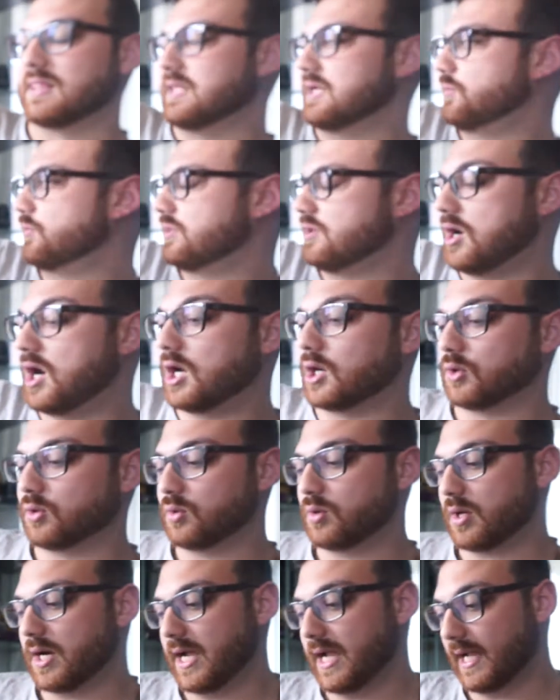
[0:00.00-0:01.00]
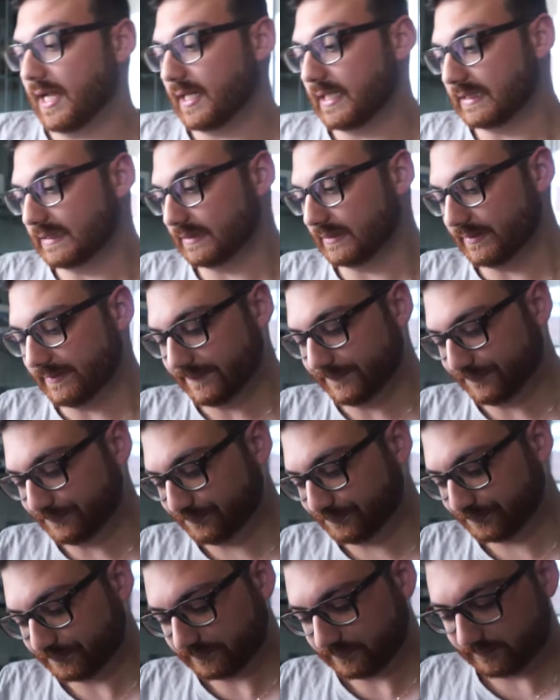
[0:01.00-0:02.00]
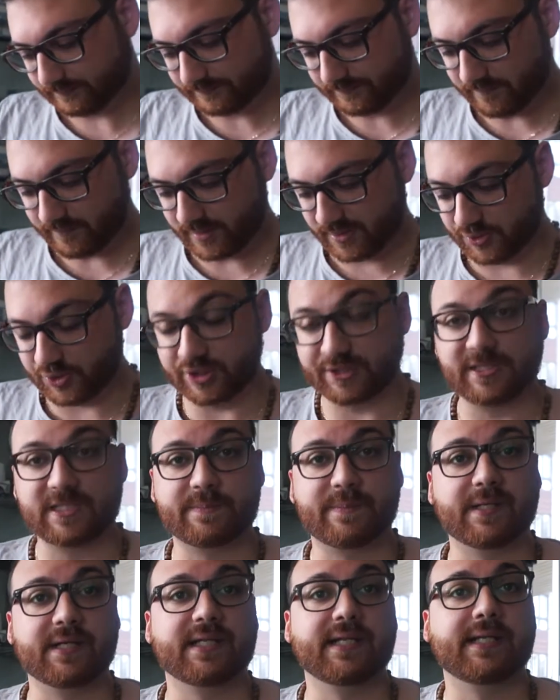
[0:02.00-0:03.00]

thing with Auto and GT Spirit.